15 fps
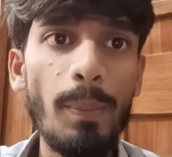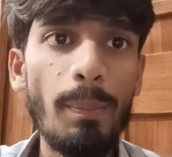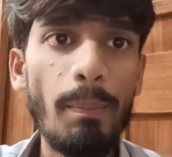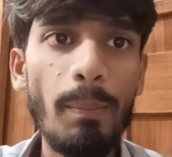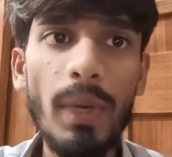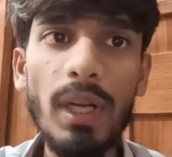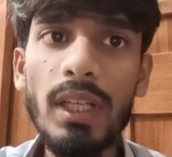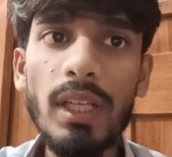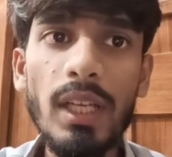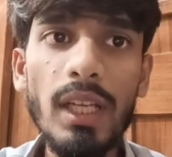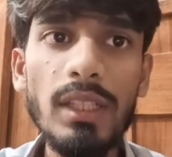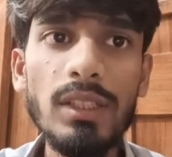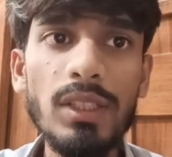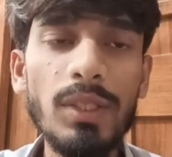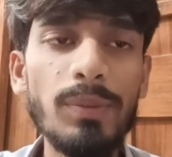
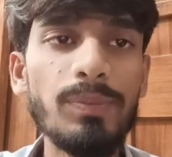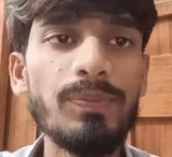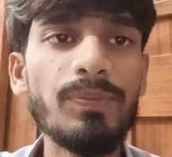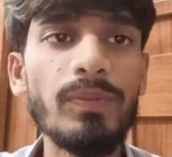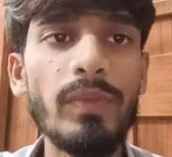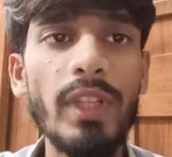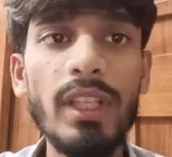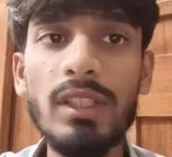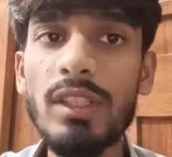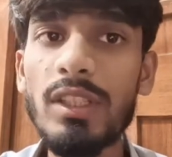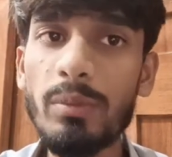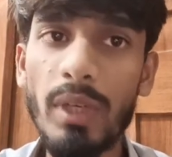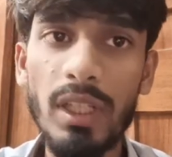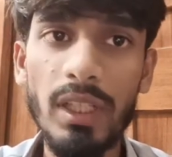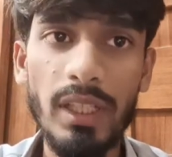Multicast. Next is
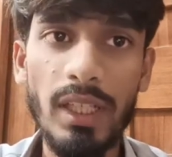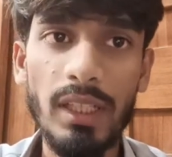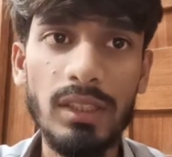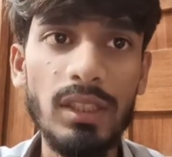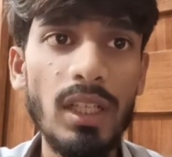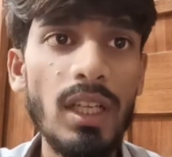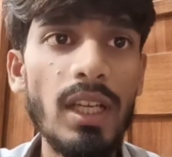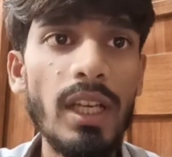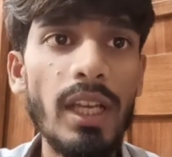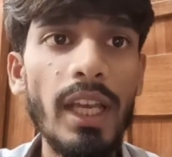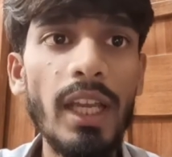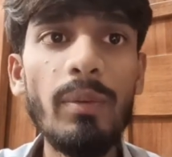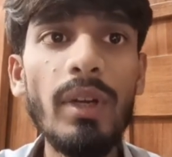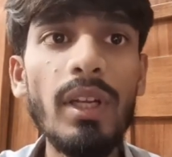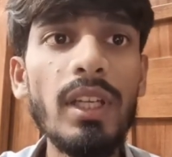multicast.
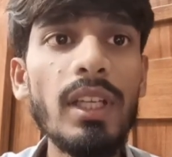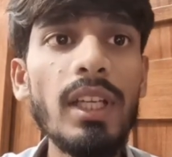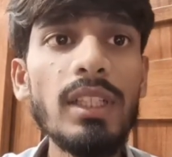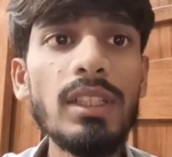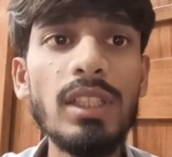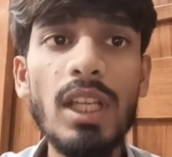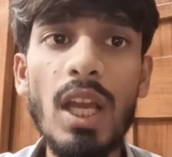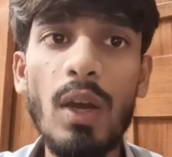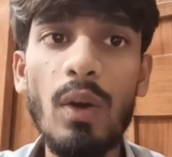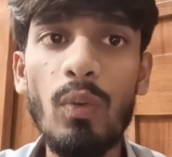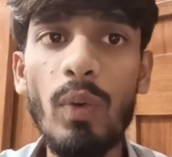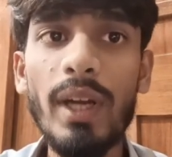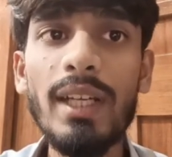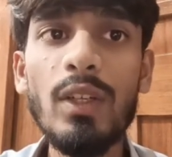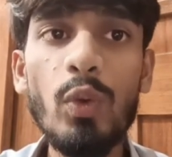In multicast,
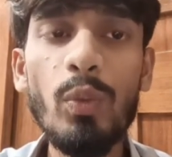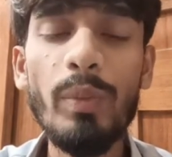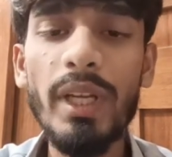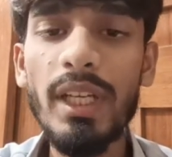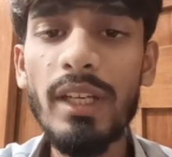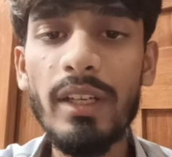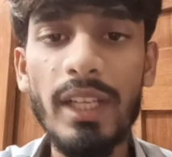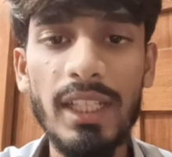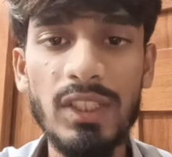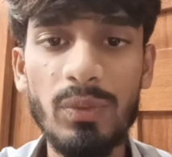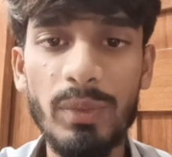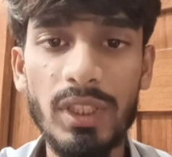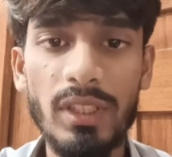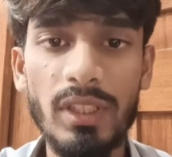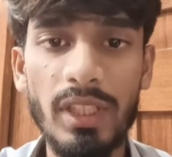one-to-many
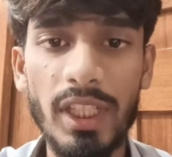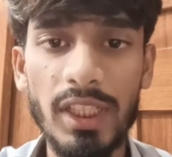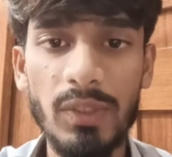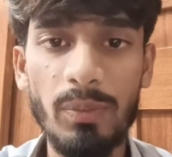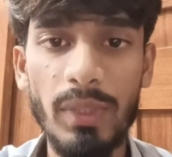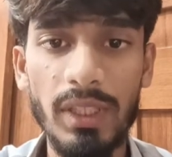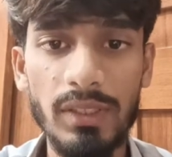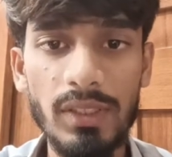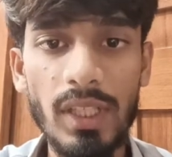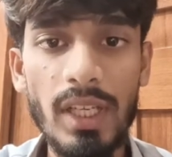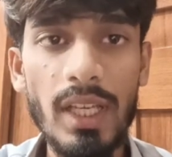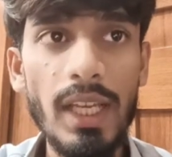transmission takes place.